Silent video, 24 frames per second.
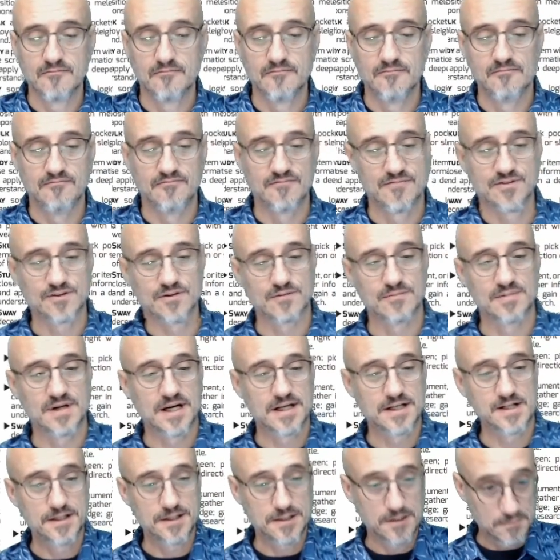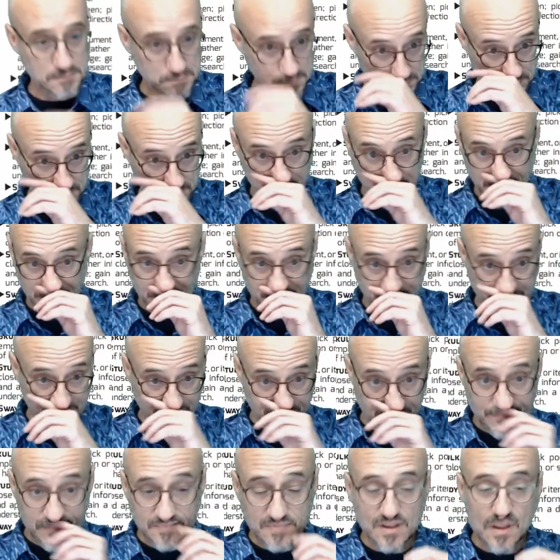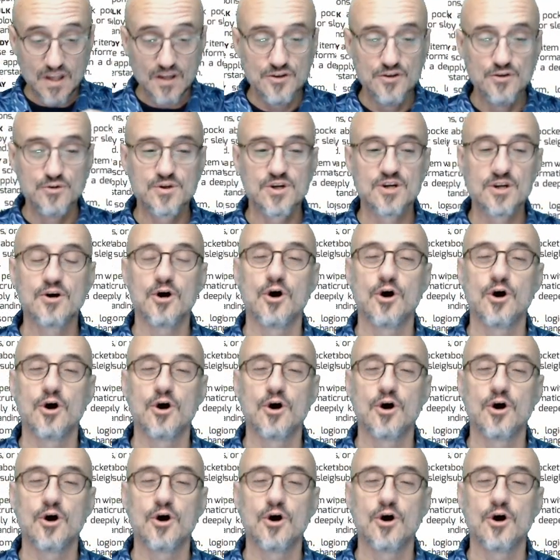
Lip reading: Let's go back here. You can